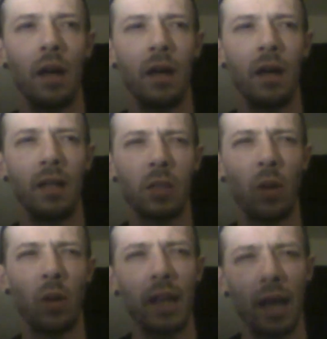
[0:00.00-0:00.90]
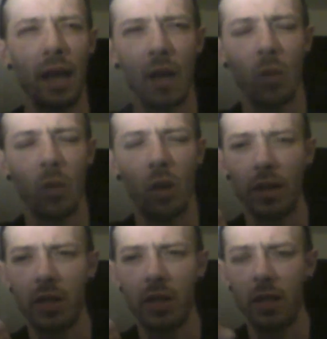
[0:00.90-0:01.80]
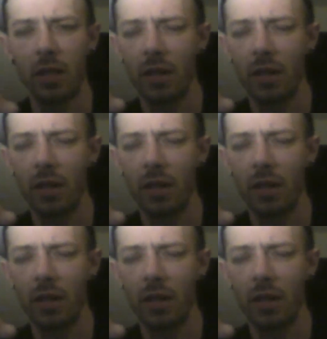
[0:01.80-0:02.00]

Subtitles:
this one guy I watch,